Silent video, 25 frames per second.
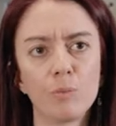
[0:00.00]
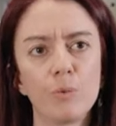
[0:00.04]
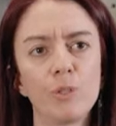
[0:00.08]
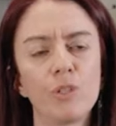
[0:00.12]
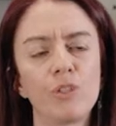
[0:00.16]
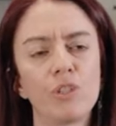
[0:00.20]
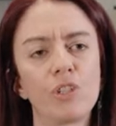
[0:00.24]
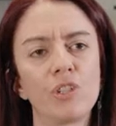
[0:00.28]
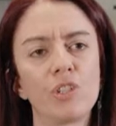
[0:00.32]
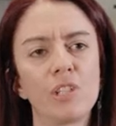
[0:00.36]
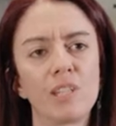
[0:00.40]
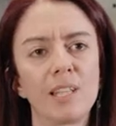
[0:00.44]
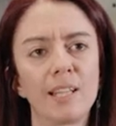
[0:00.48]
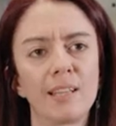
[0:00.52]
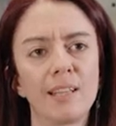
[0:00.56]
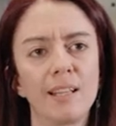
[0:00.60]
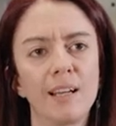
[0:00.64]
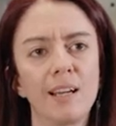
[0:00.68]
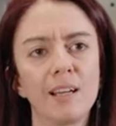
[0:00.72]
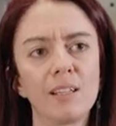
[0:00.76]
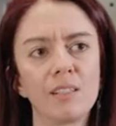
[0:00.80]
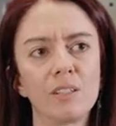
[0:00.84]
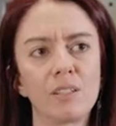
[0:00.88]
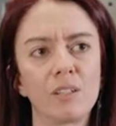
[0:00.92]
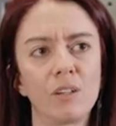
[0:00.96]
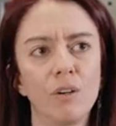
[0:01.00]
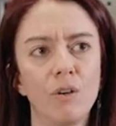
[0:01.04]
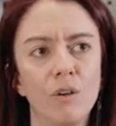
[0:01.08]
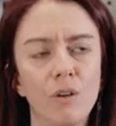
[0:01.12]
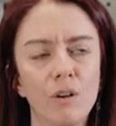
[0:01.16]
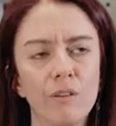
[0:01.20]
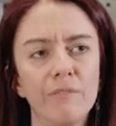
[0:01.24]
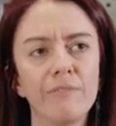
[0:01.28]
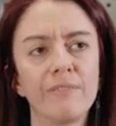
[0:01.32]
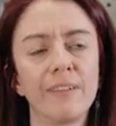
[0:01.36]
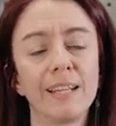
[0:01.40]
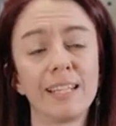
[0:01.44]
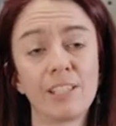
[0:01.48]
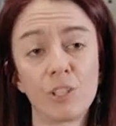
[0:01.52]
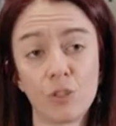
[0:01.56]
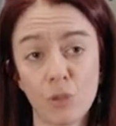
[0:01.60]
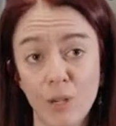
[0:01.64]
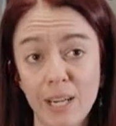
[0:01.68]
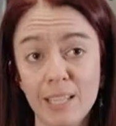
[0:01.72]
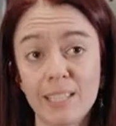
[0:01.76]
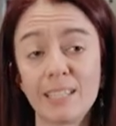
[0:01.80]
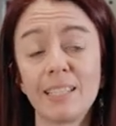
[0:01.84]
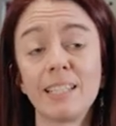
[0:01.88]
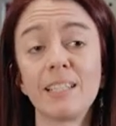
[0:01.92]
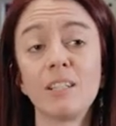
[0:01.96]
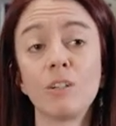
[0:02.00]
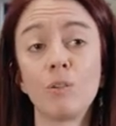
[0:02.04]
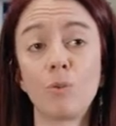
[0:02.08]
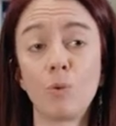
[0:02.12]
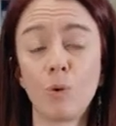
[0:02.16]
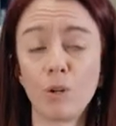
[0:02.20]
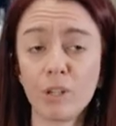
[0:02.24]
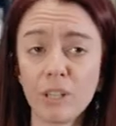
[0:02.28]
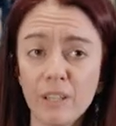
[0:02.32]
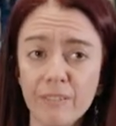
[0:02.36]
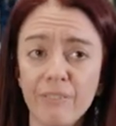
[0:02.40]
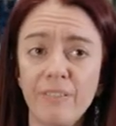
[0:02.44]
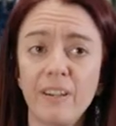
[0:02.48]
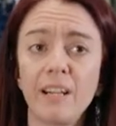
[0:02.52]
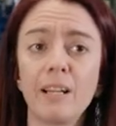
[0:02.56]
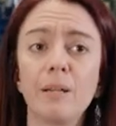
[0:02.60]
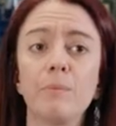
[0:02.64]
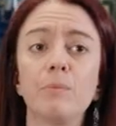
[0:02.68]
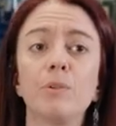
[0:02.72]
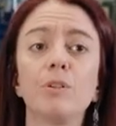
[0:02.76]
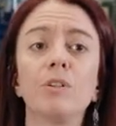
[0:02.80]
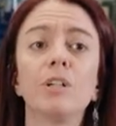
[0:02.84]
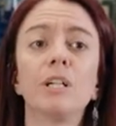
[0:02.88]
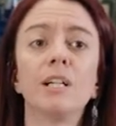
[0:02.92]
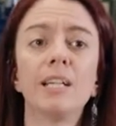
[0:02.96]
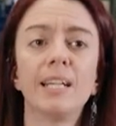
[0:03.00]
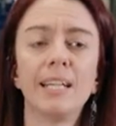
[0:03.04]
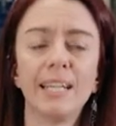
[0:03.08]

which is the task of extracting quantifiable